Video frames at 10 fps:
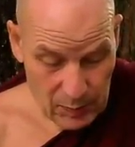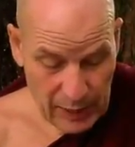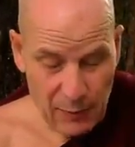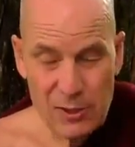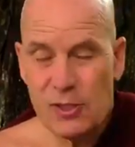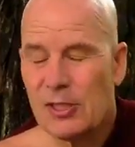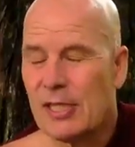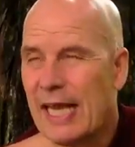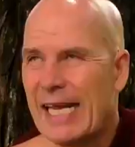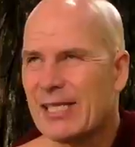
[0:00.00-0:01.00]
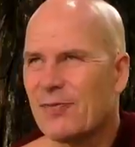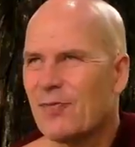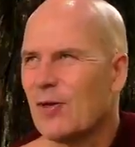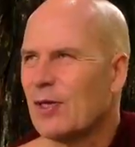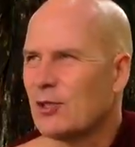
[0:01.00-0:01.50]
There was this case
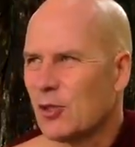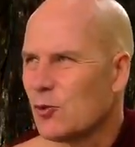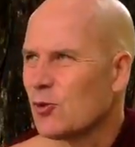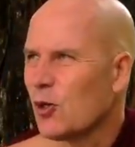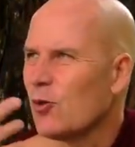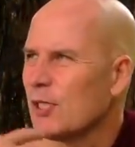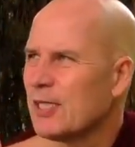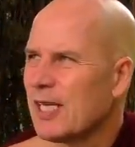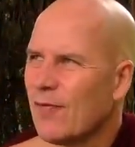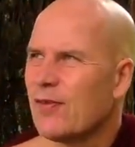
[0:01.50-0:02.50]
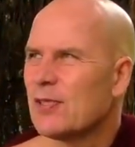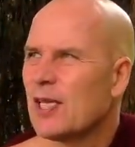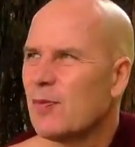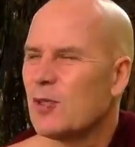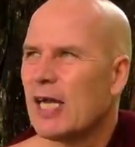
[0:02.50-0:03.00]
of, just to show this
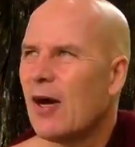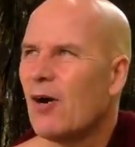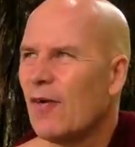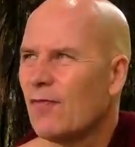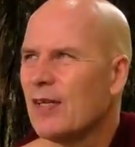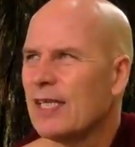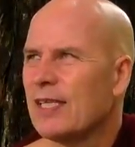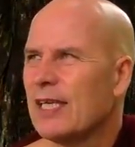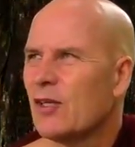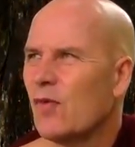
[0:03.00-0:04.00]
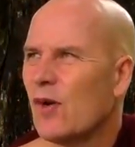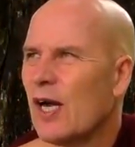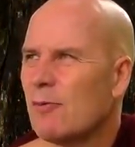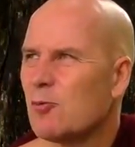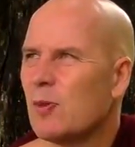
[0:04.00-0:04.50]
self-deception, how often it
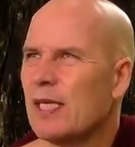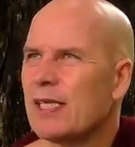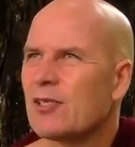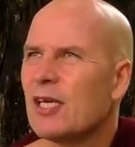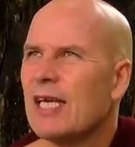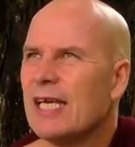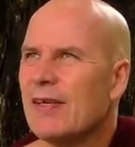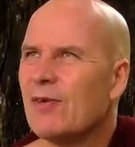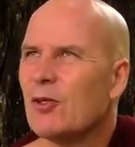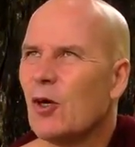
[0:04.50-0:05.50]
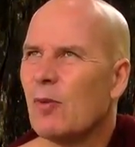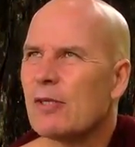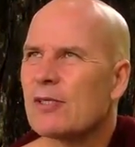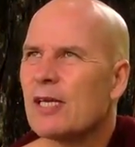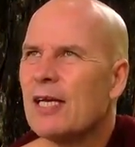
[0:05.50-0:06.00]
overcomes beings, even
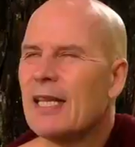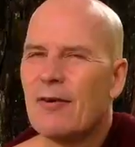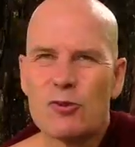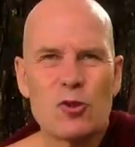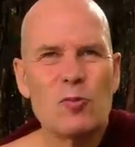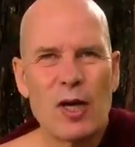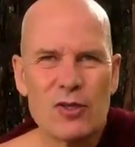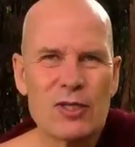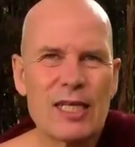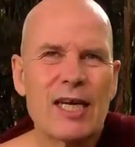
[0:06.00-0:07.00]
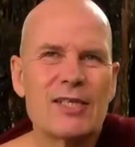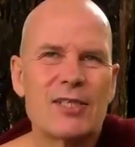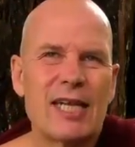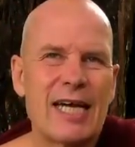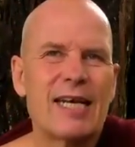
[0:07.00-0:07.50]
nobles. There was two monks here on
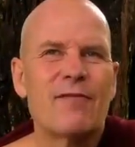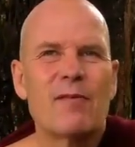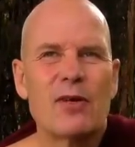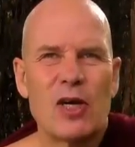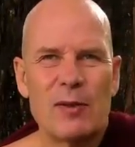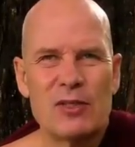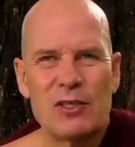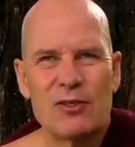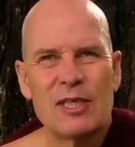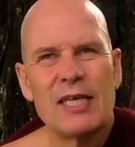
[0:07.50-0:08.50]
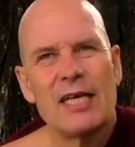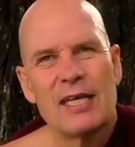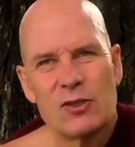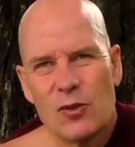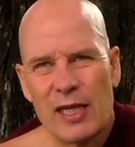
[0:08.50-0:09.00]
Sri Lanka from the commentaries,
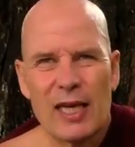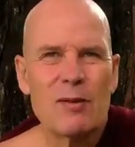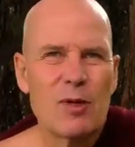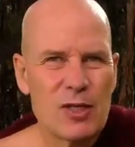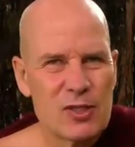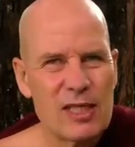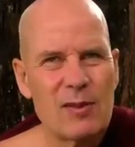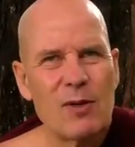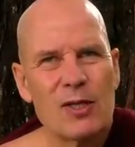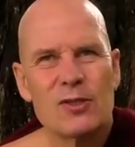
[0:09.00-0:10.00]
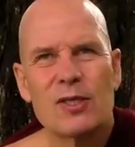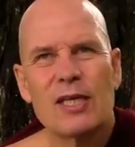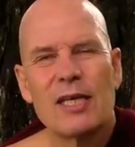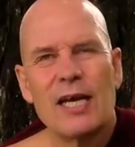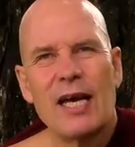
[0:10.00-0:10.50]
two elderly monks, senior monks,
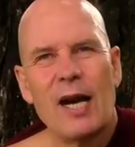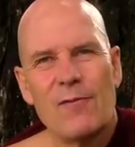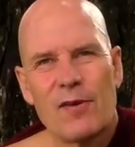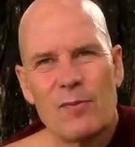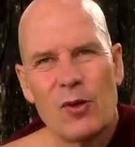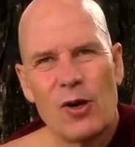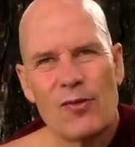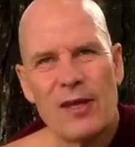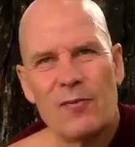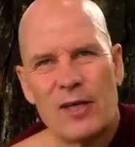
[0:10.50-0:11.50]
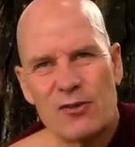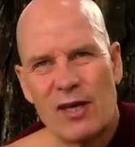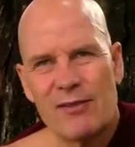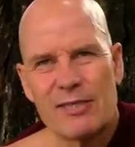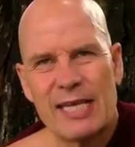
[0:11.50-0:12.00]
up from north, and one
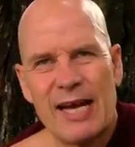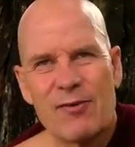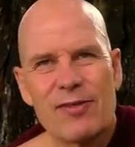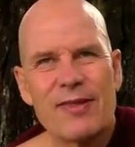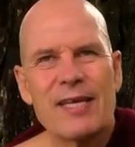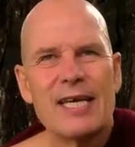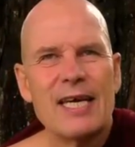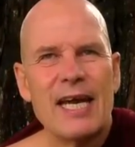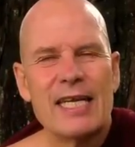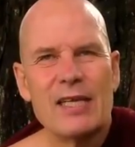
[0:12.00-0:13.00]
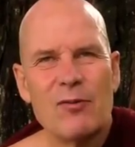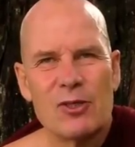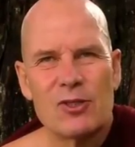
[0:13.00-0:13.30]
traveled south, and he